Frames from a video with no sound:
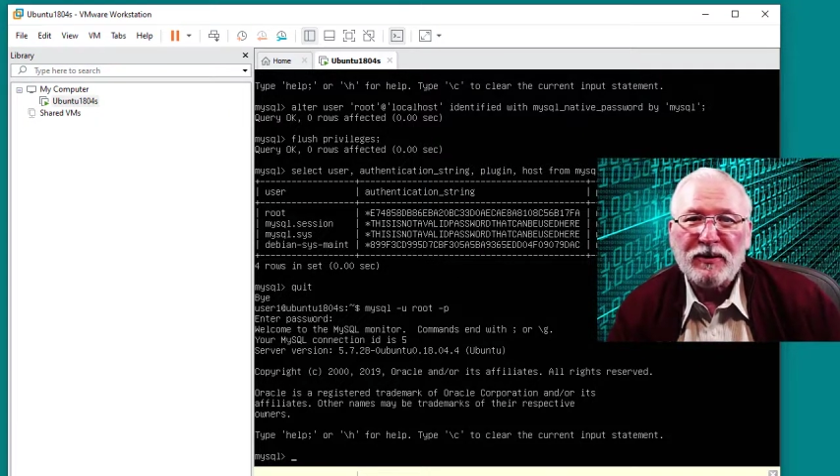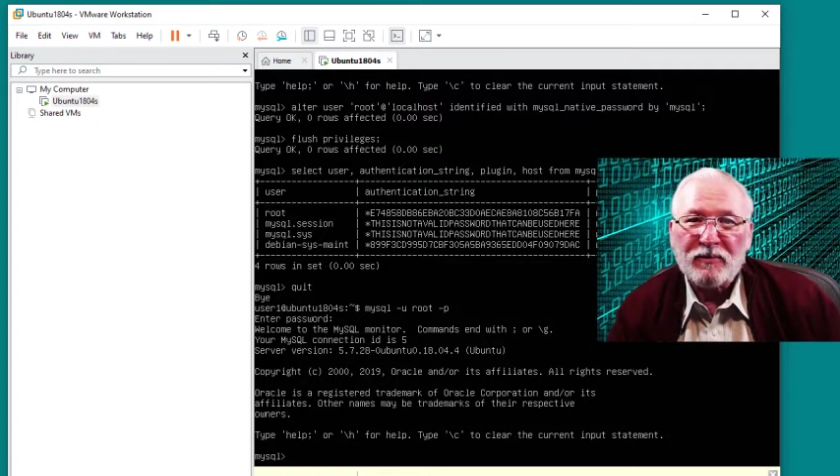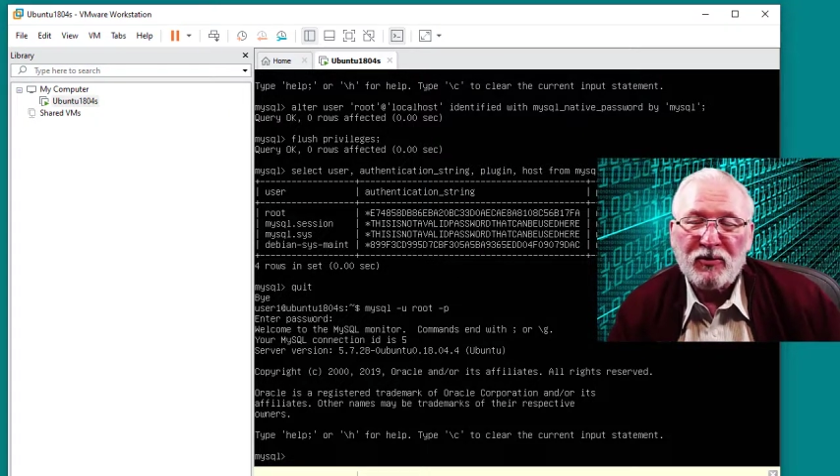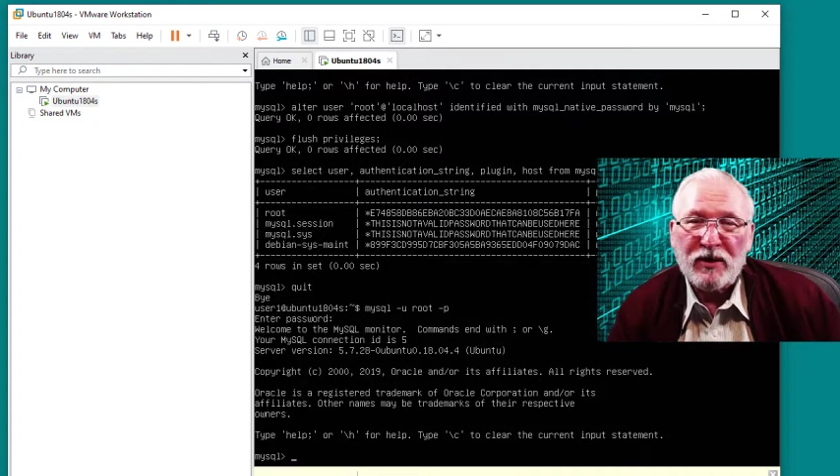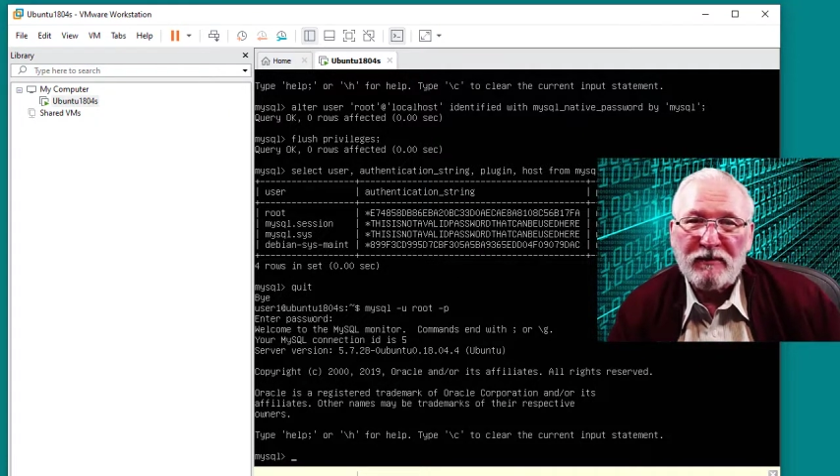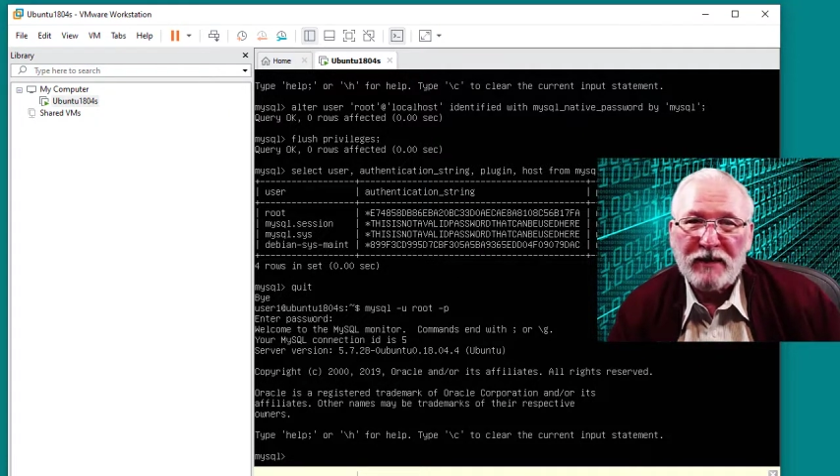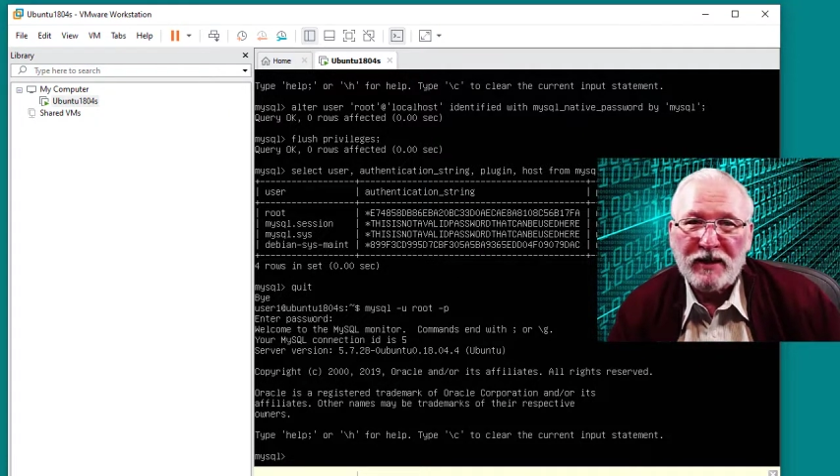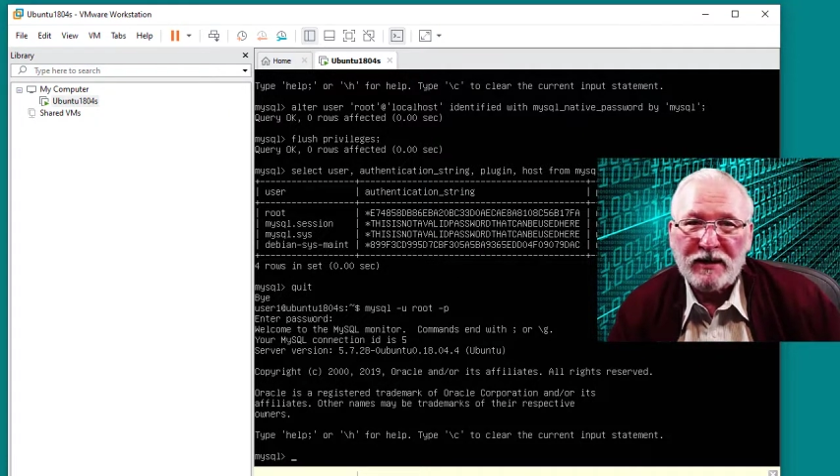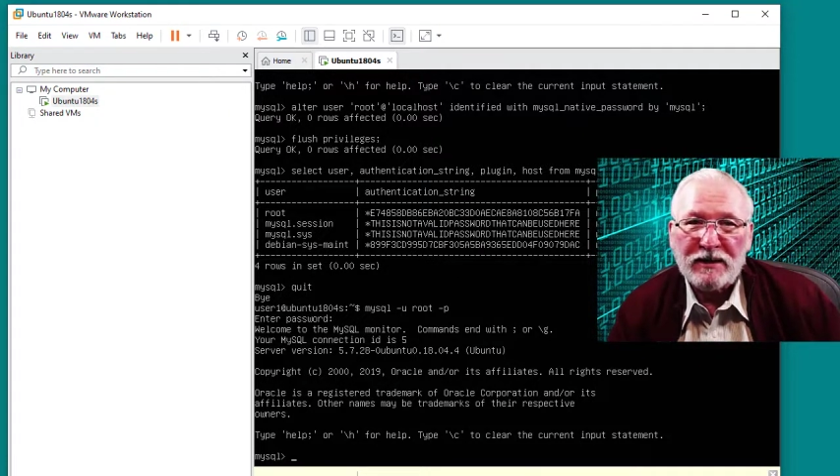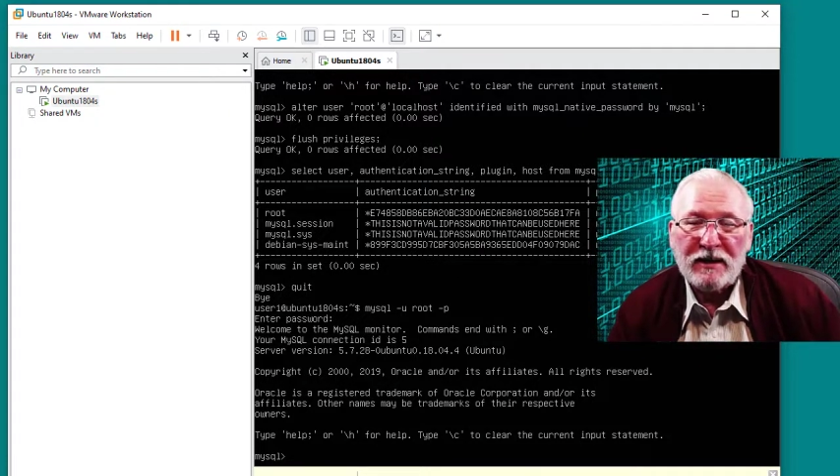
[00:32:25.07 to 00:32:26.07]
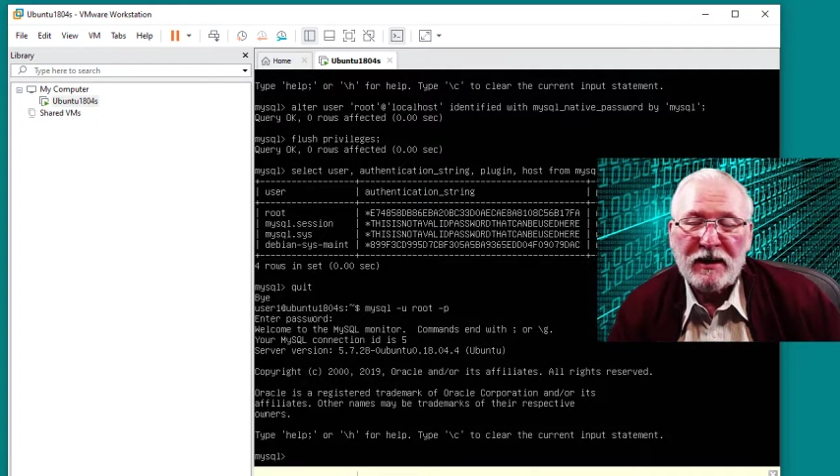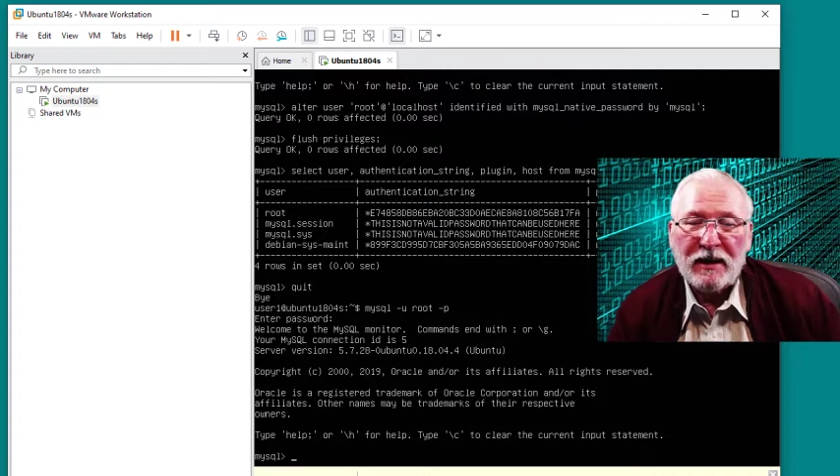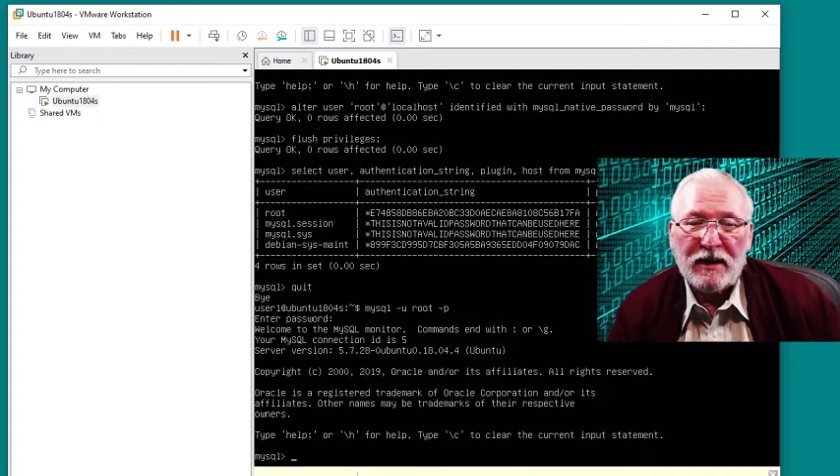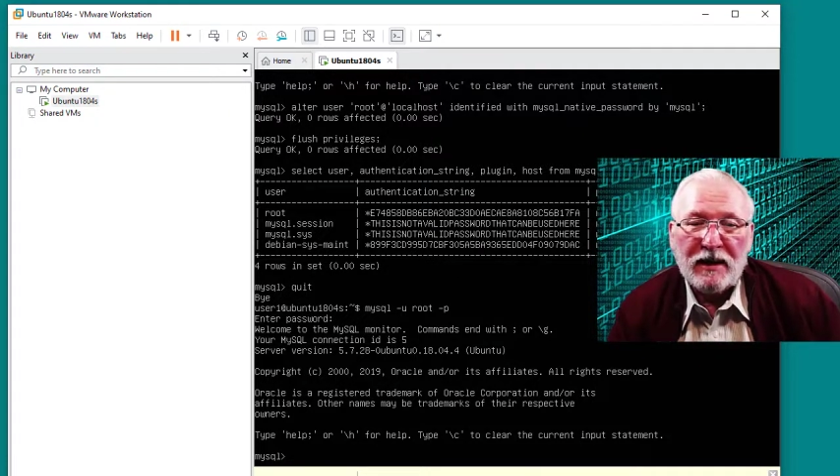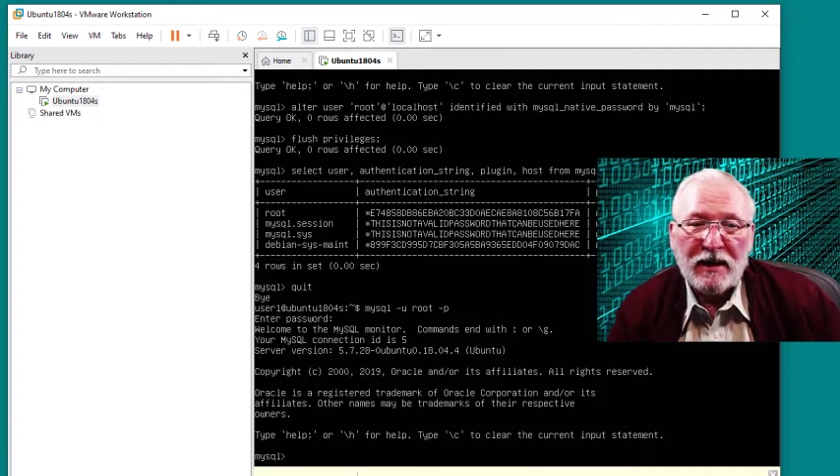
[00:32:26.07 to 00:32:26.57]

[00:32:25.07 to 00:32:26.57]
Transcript: able to do in the previous